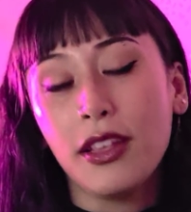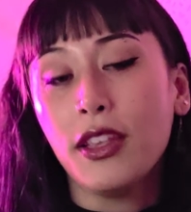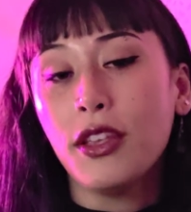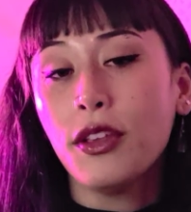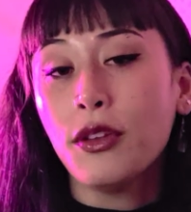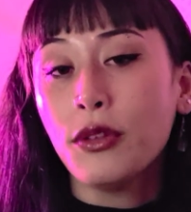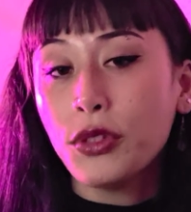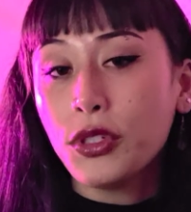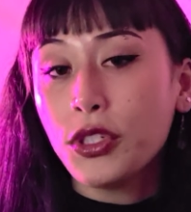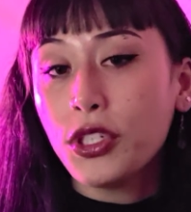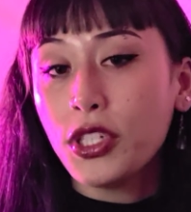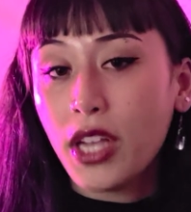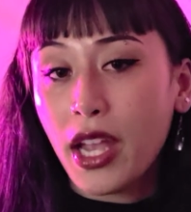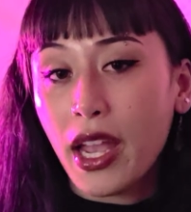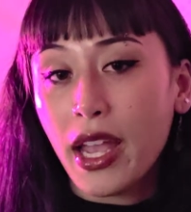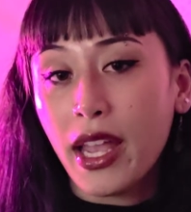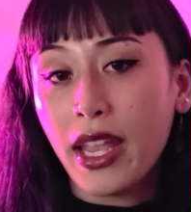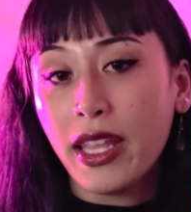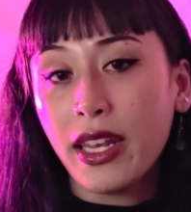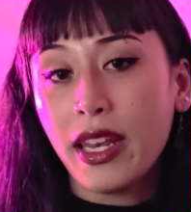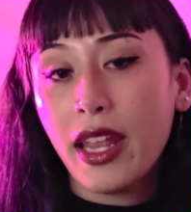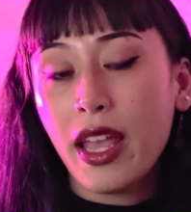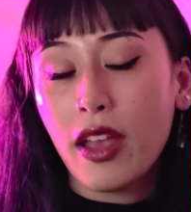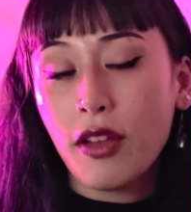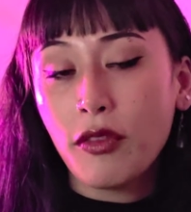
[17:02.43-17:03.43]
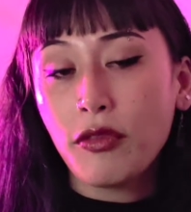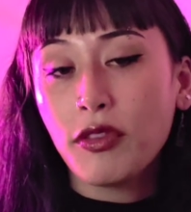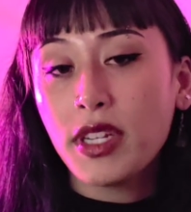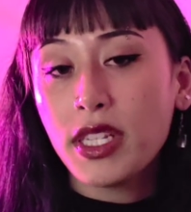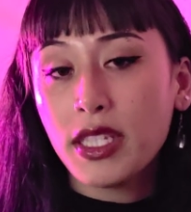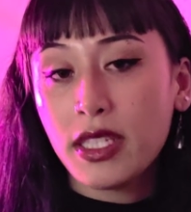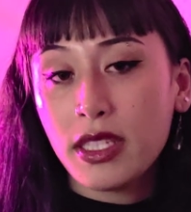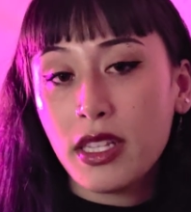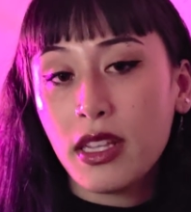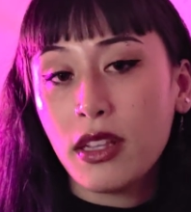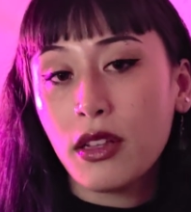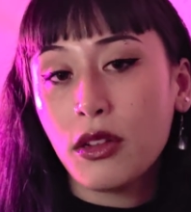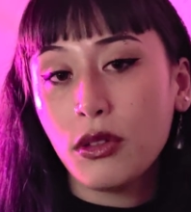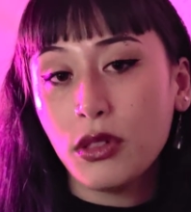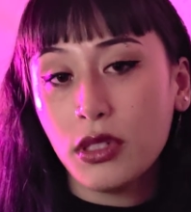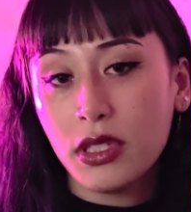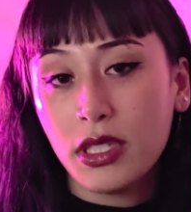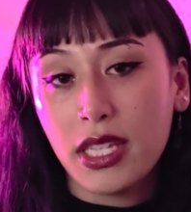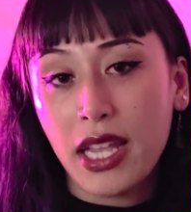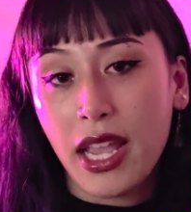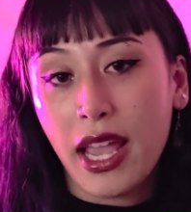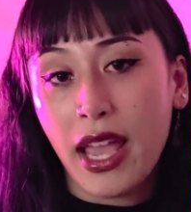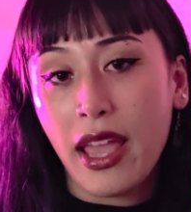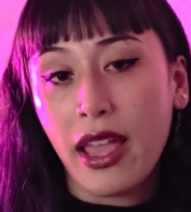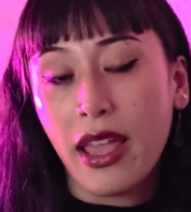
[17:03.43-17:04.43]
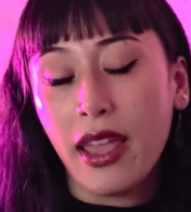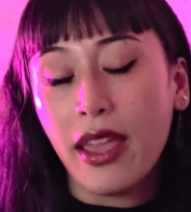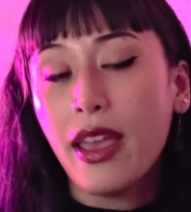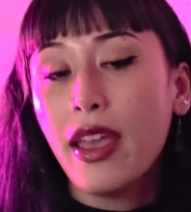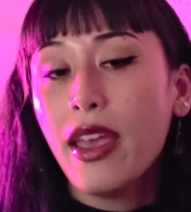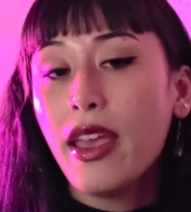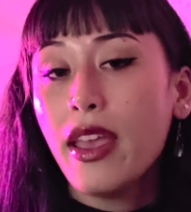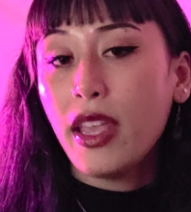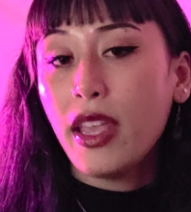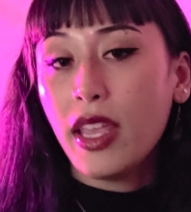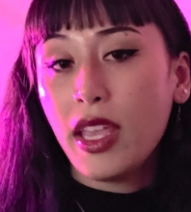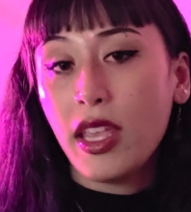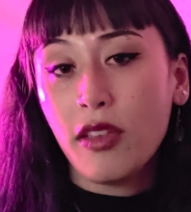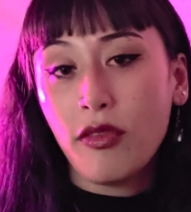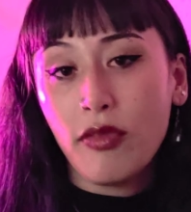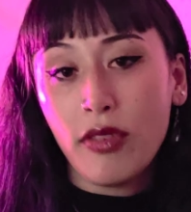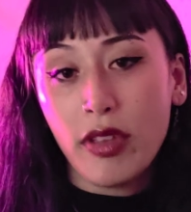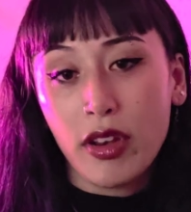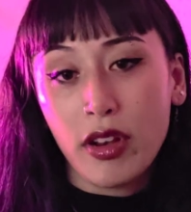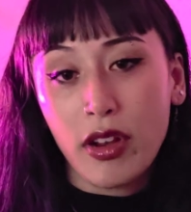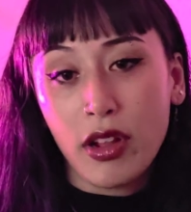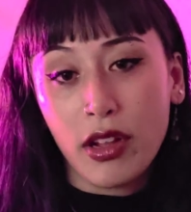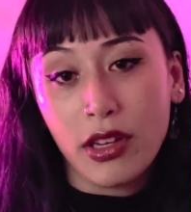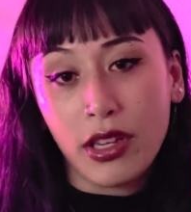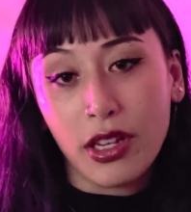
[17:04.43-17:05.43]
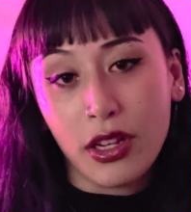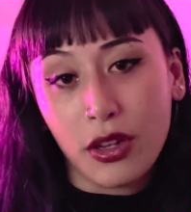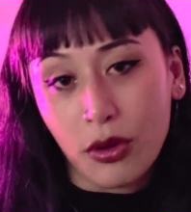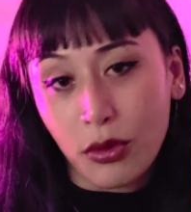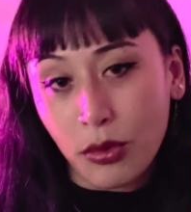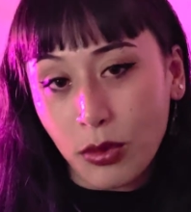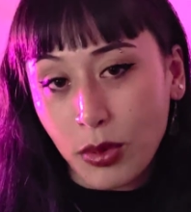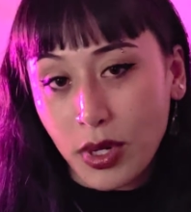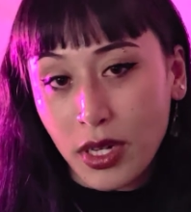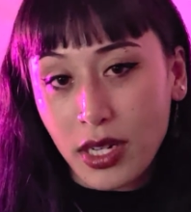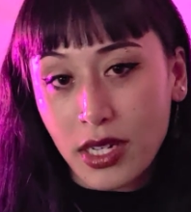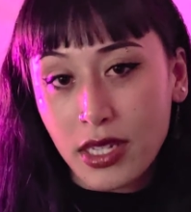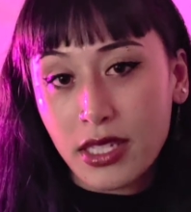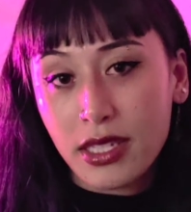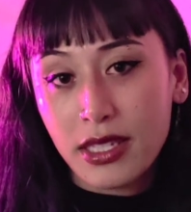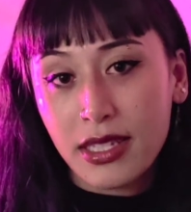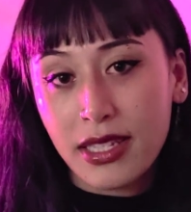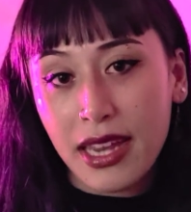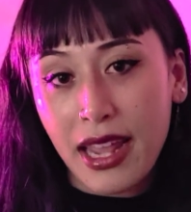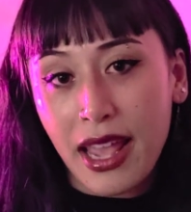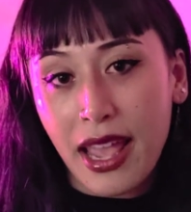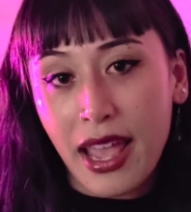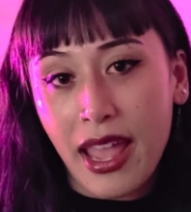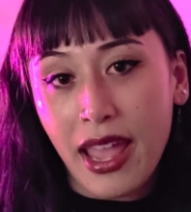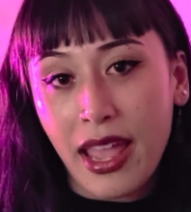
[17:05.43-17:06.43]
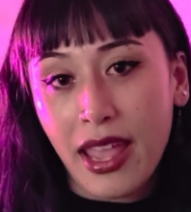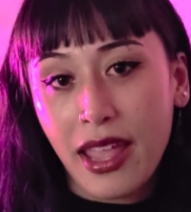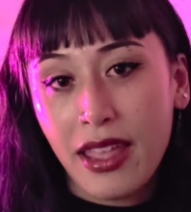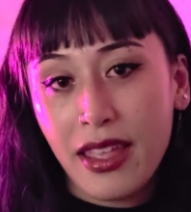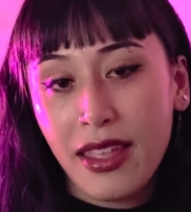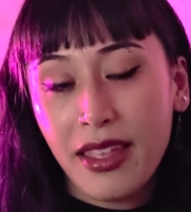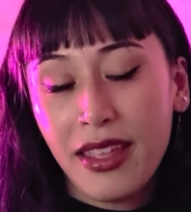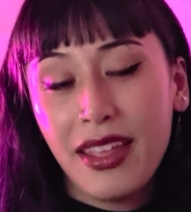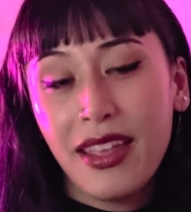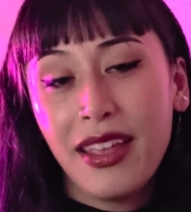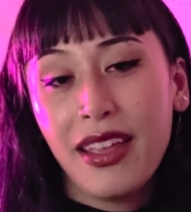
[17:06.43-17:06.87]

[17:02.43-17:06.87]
You shine every single day, even on your worst day.